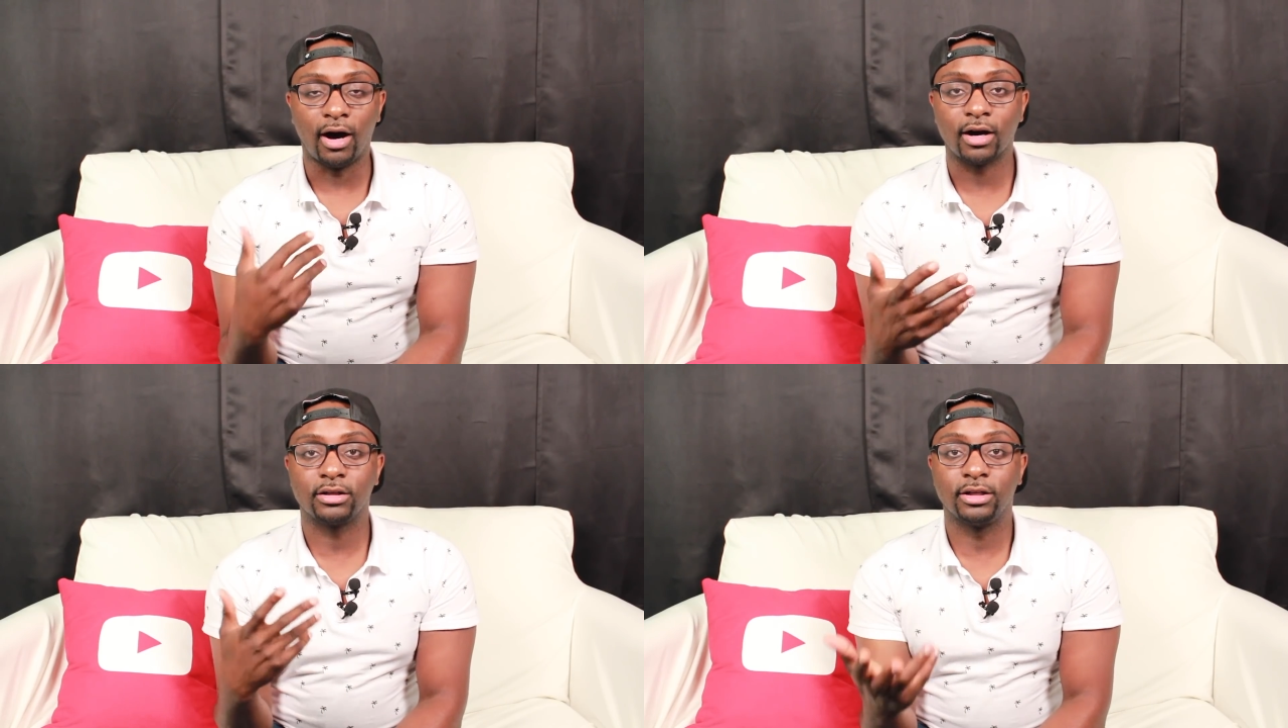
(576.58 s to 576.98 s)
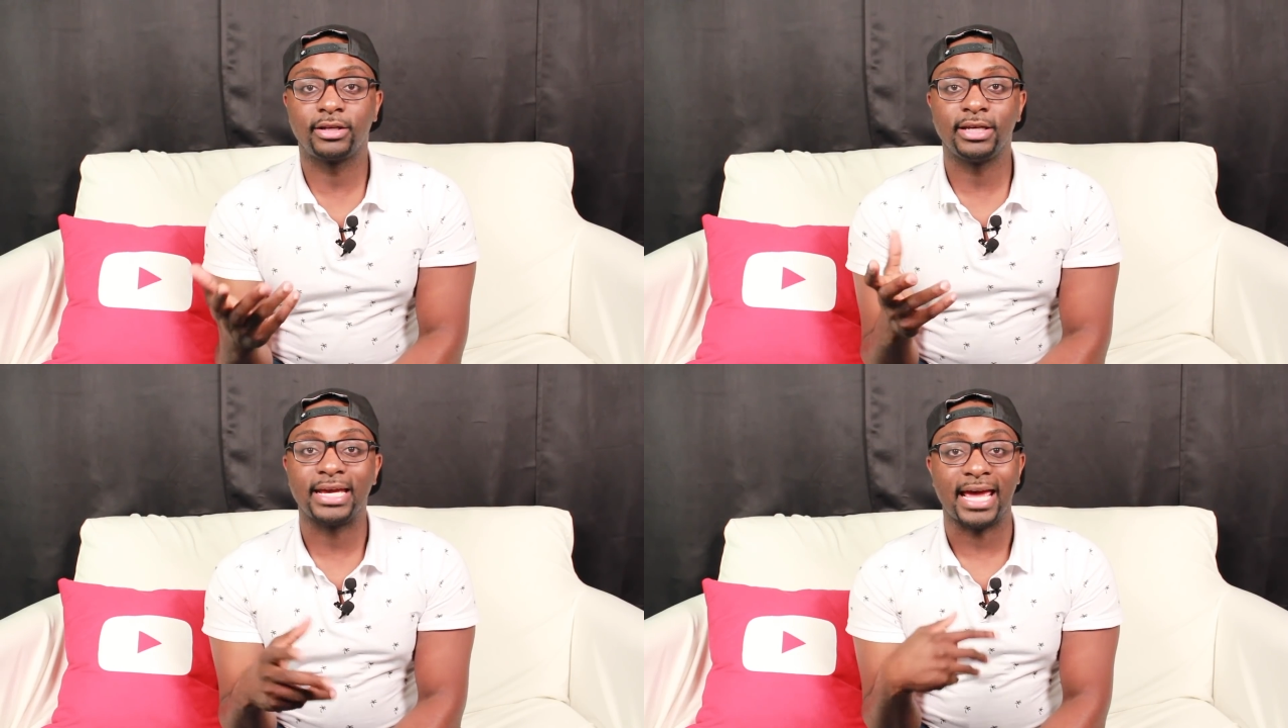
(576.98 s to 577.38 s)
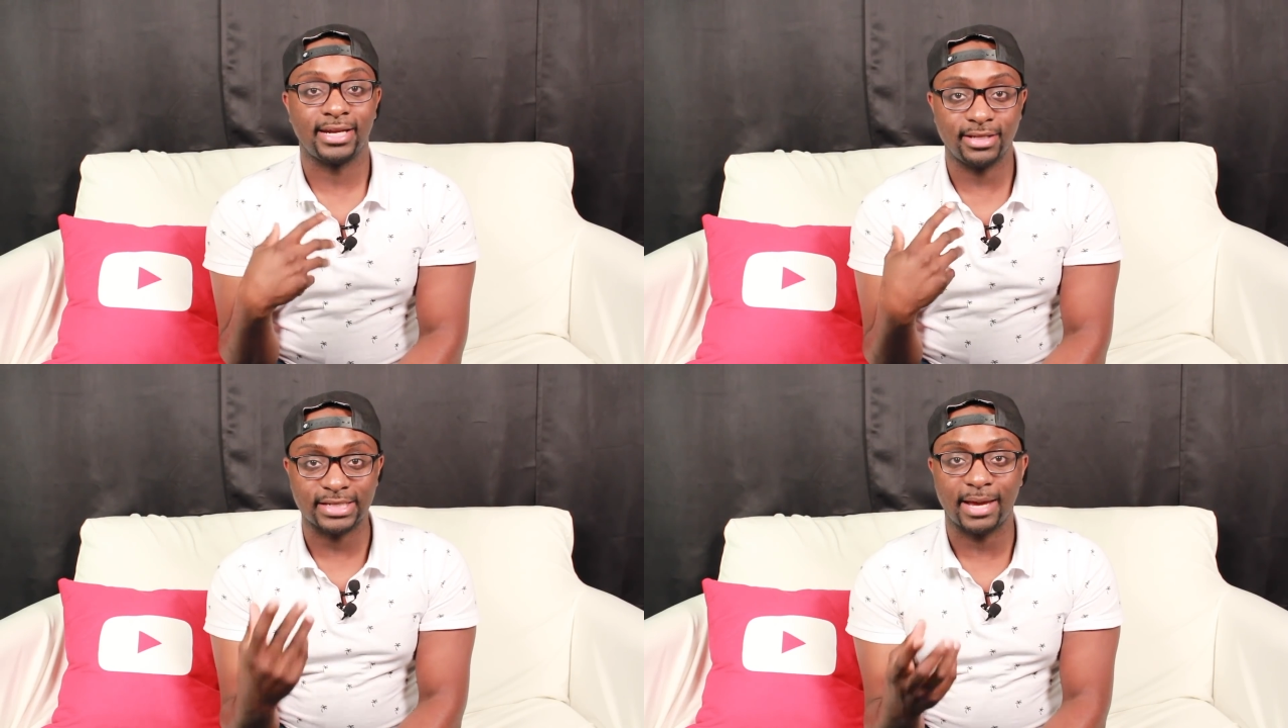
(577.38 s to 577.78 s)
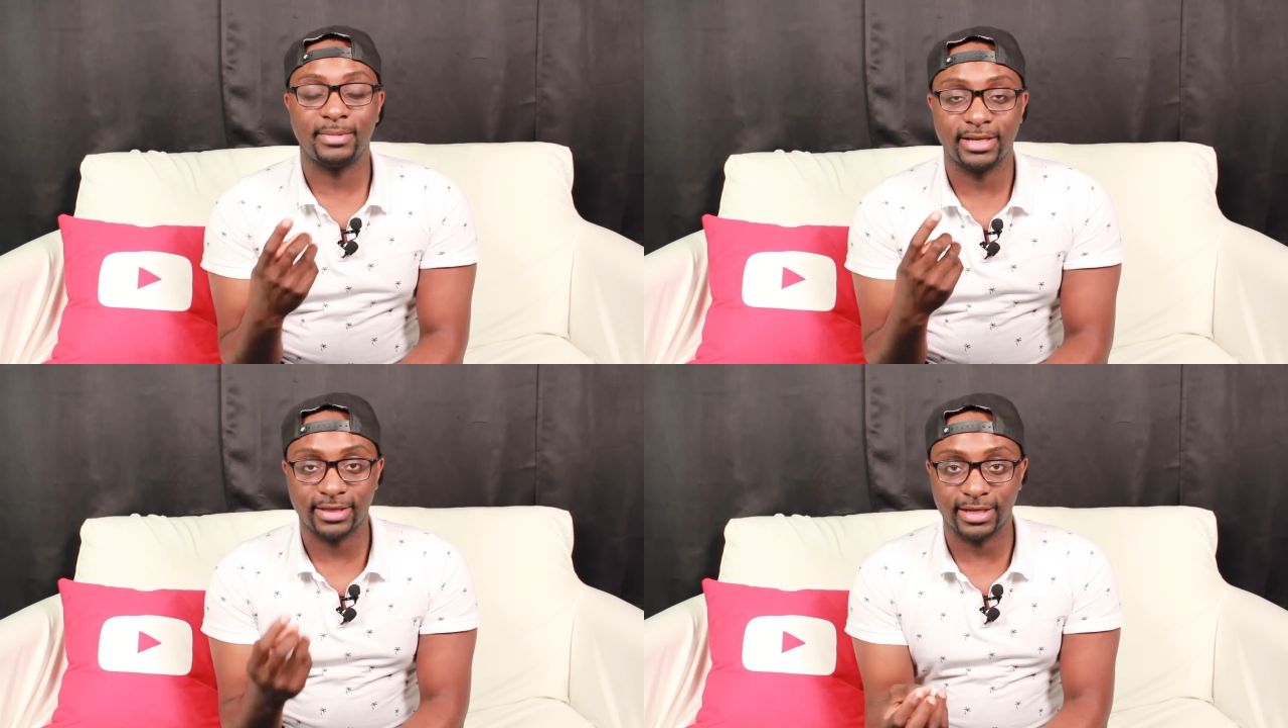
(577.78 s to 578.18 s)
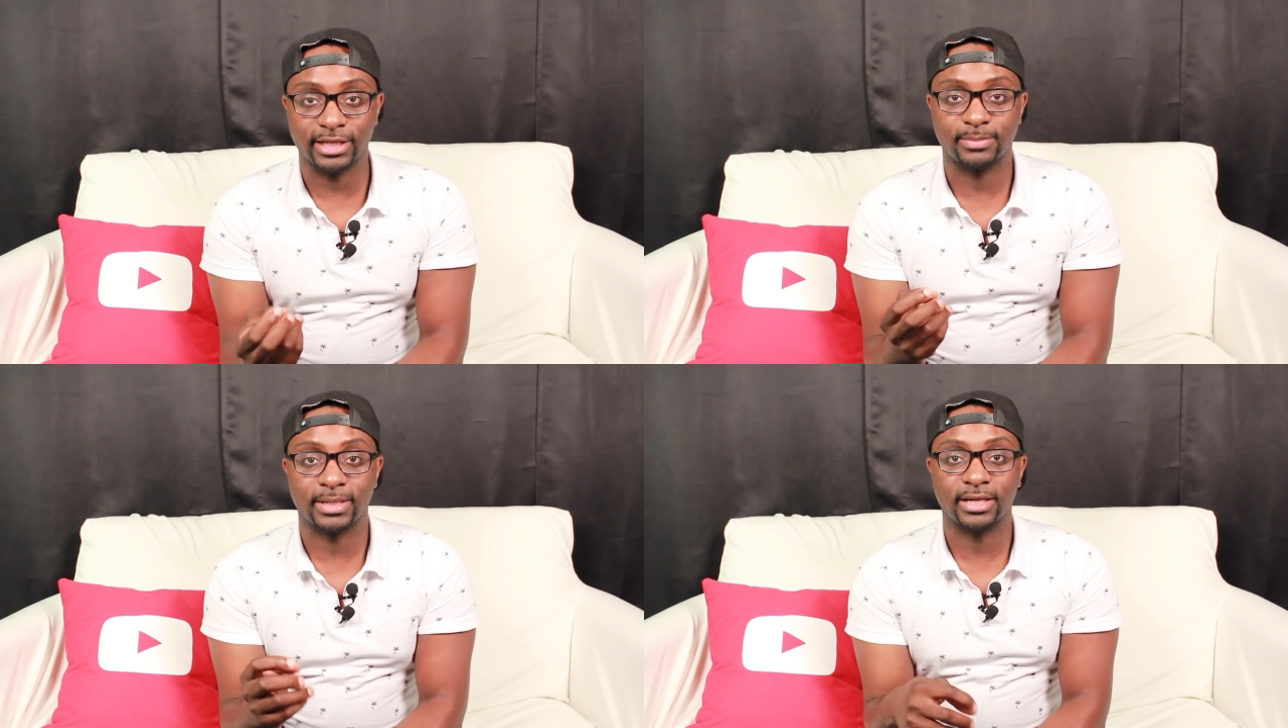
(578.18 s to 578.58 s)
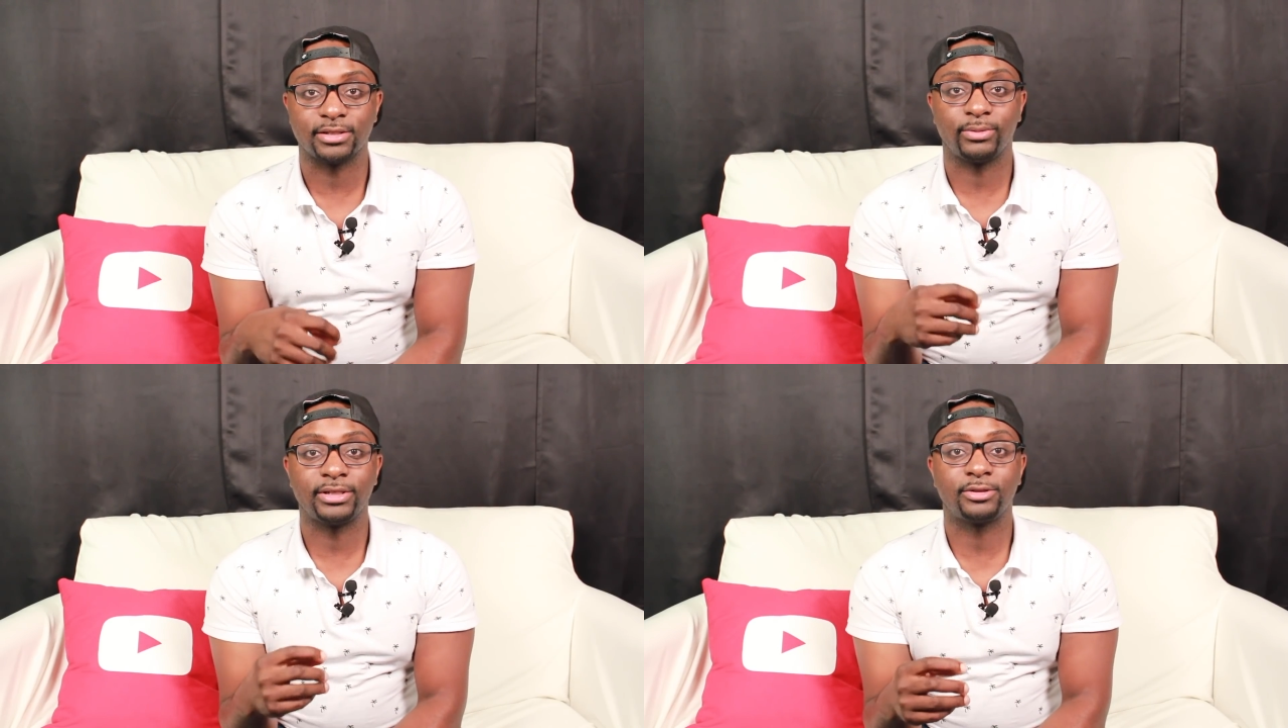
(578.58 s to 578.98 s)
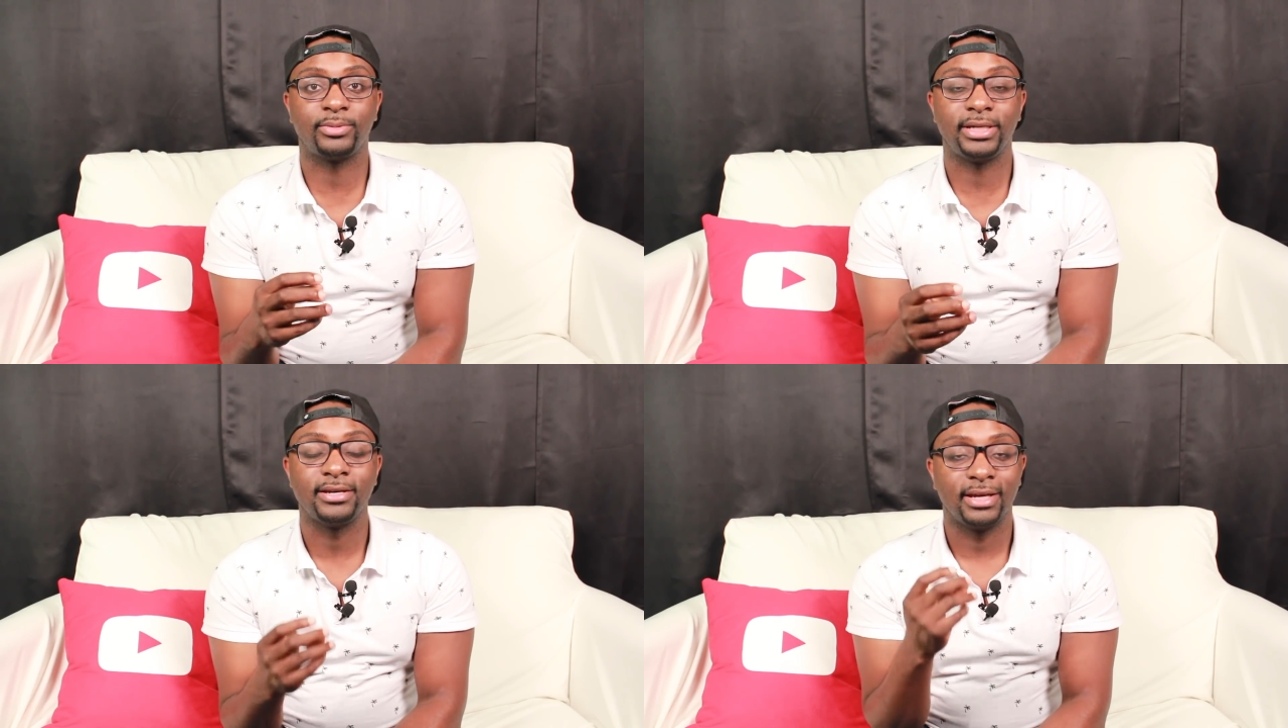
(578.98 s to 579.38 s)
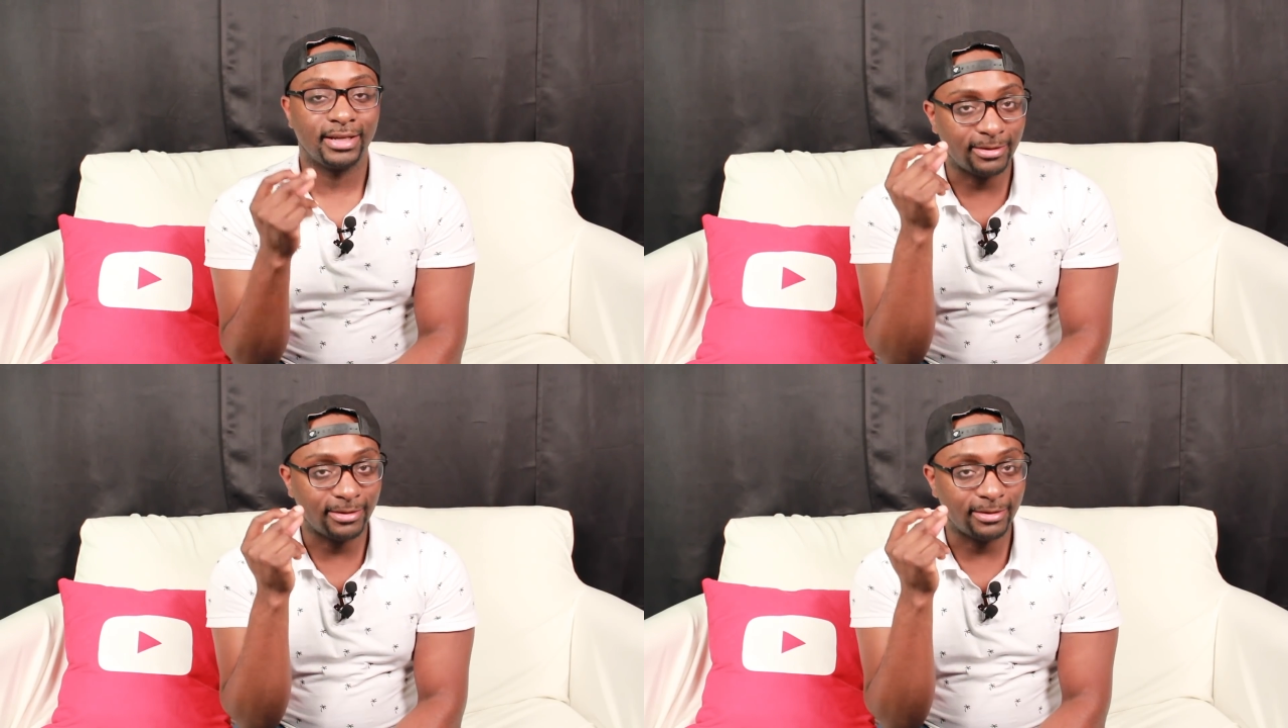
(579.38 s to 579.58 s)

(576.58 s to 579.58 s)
are looking and examining things, because once we